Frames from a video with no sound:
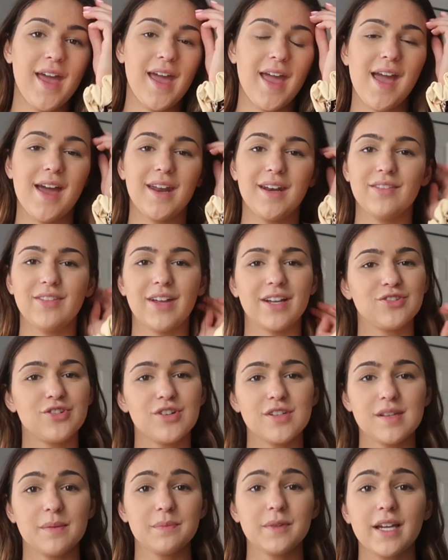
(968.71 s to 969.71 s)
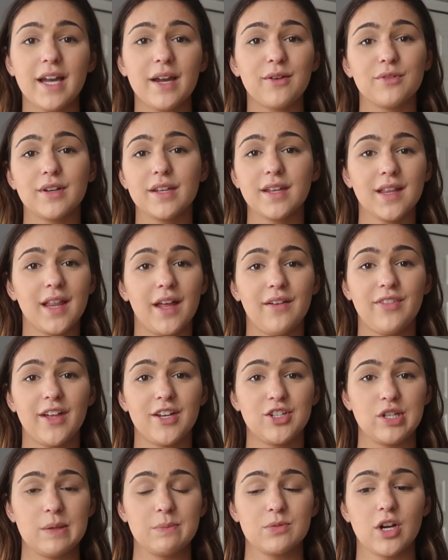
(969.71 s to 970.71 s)
And that's just something I really love
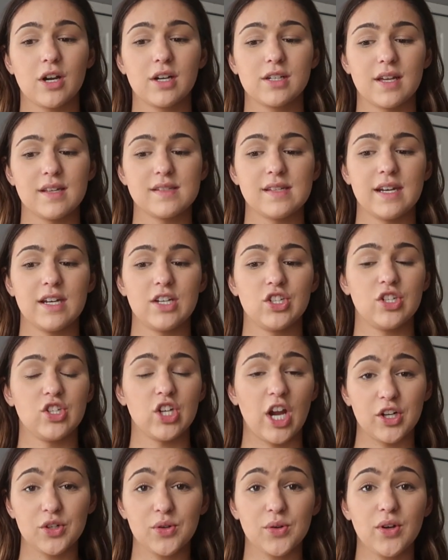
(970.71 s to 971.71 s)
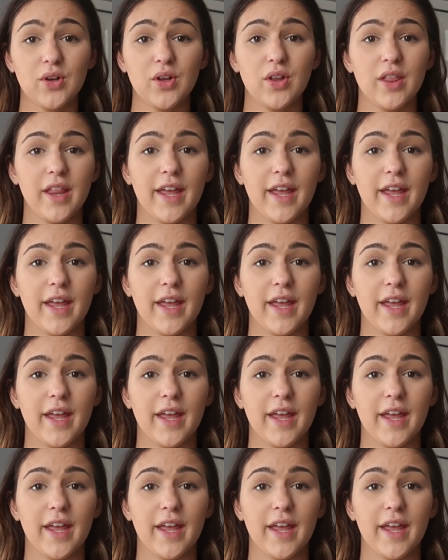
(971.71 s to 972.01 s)
that Gymshark does in general.